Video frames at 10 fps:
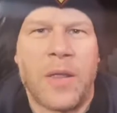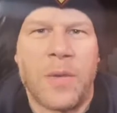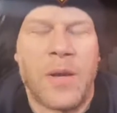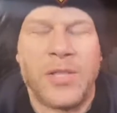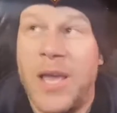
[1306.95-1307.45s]

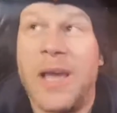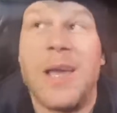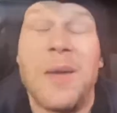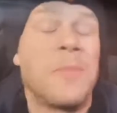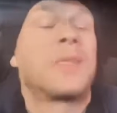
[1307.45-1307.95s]
Otherwise, you
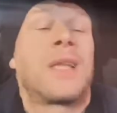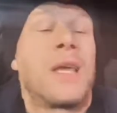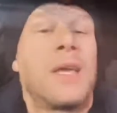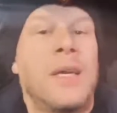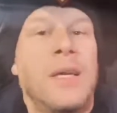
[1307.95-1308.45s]

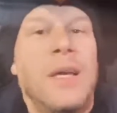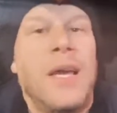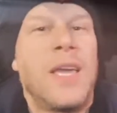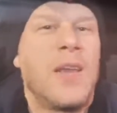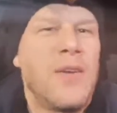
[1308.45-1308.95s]
aimlessly
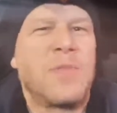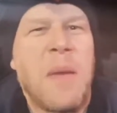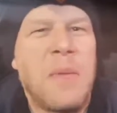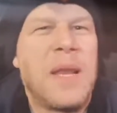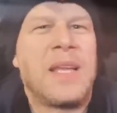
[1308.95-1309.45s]
you lose
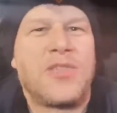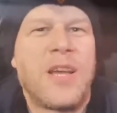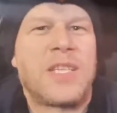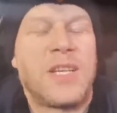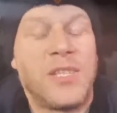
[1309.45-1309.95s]
people
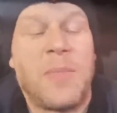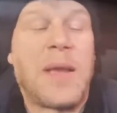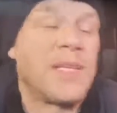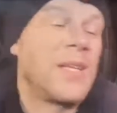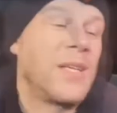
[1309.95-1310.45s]
interest because you're
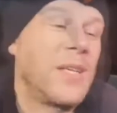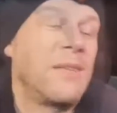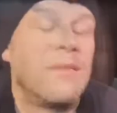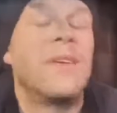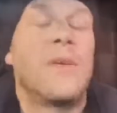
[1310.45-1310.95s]
basically
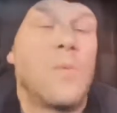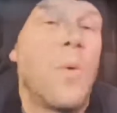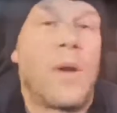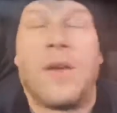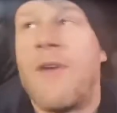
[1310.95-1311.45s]

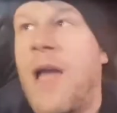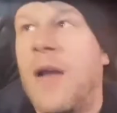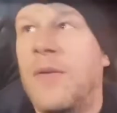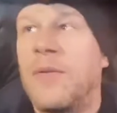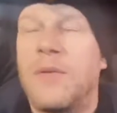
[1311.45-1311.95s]
walking
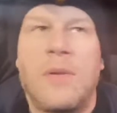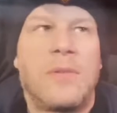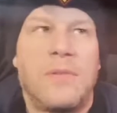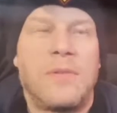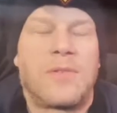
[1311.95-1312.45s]
around
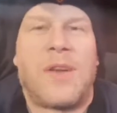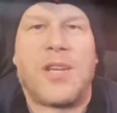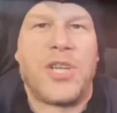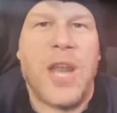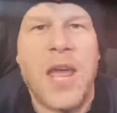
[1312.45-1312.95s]

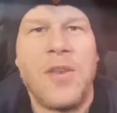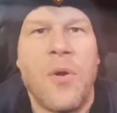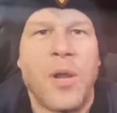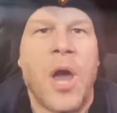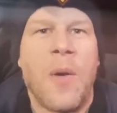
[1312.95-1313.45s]
scratching your head,
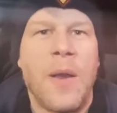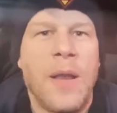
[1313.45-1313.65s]
not knowing.